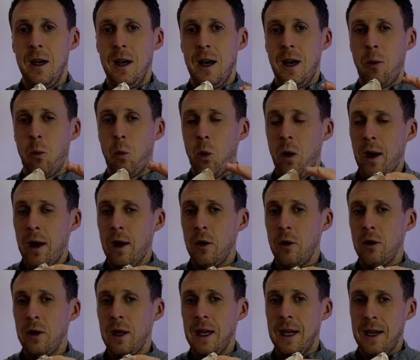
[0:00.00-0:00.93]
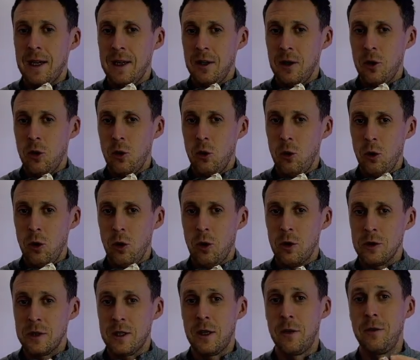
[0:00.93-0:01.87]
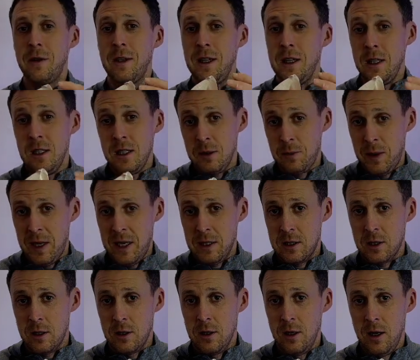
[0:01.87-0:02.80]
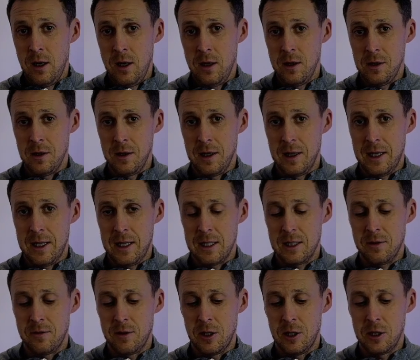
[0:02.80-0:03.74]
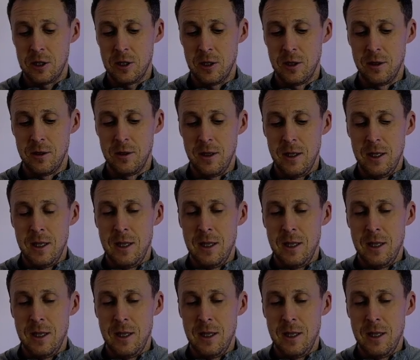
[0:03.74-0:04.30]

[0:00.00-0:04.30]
And while the ankle lockdown is better than the last version,